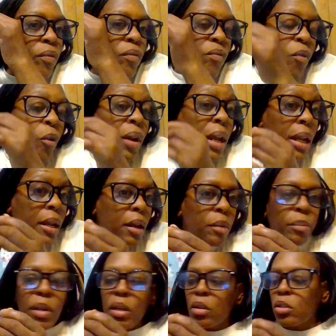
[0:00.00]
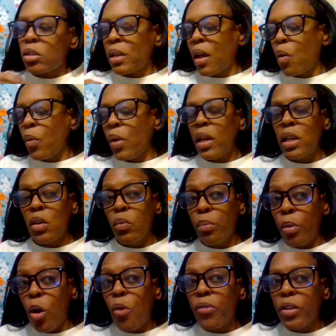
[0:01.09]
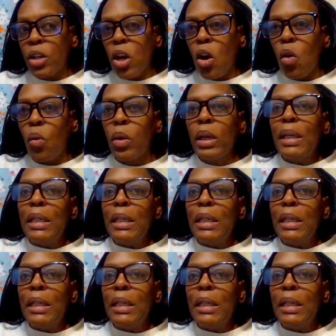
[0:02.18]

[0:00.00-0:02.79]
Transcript: for him you know so that way you both know